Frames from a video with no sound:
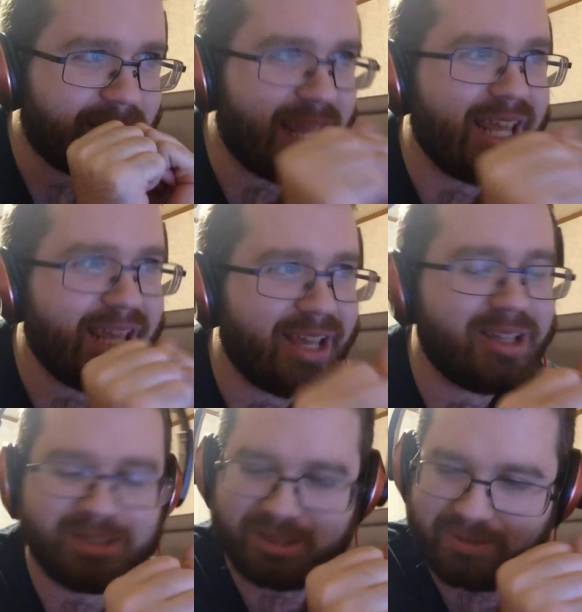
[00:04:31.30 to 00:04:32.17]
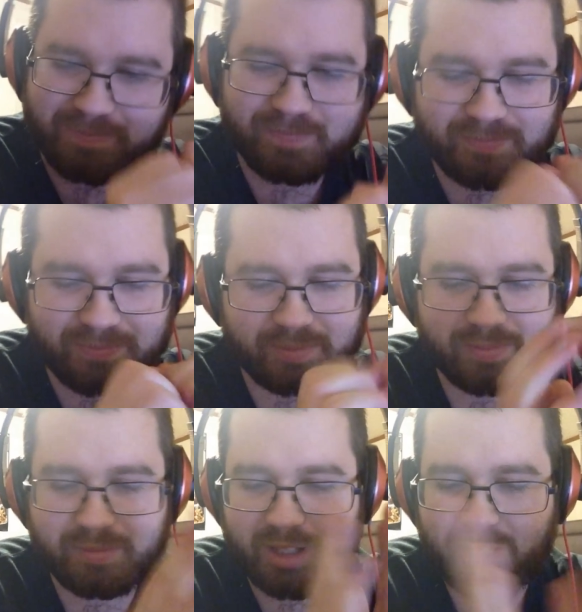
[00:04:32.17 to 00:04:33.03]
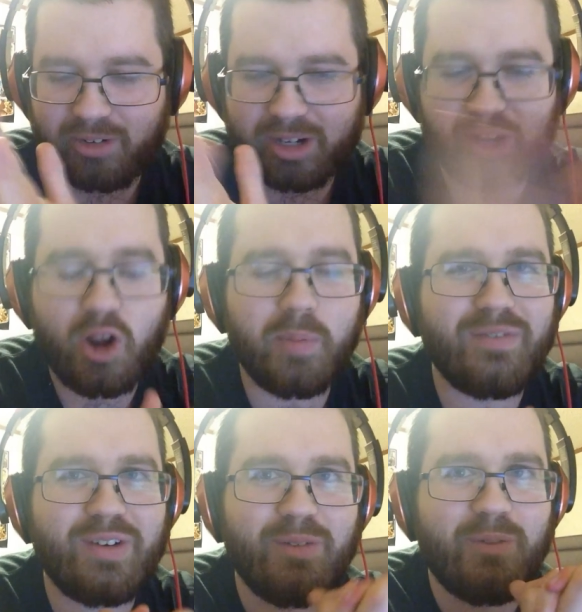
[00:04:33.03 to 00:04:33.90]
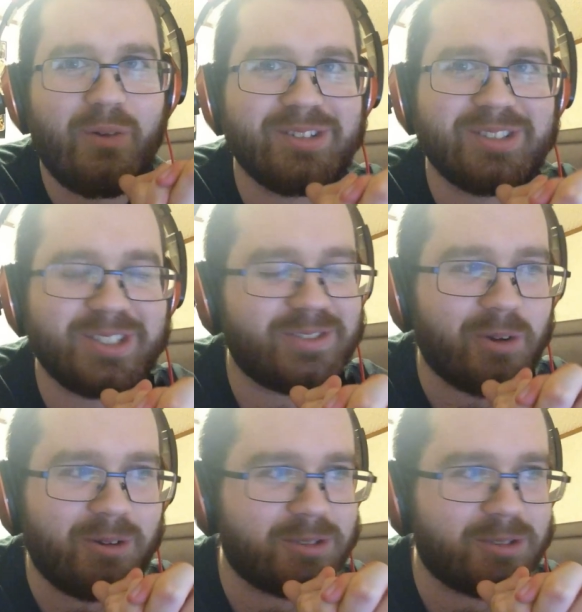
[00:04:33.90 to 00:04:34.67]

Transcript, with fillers: He is... You already know who my favorite voice is for